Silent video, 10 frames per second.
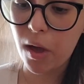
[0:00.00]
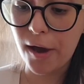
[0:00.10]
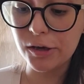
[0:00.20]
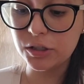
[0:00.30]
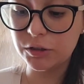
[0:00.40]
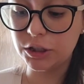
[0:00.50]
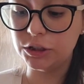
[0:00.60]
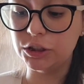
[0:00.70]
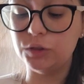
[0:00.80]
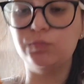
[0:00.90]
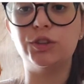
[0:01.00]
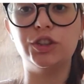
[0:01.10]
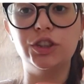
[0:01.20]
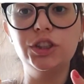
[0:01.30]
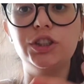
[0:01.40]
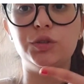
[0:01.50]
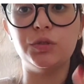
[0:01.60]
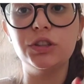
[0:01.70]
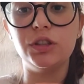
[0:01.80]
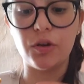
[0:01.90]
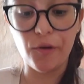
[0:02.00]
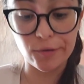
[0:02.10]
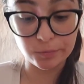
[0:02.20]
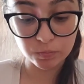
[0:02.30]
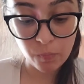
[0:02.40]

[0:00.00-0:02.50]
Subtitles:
I know what it is, but this is really good.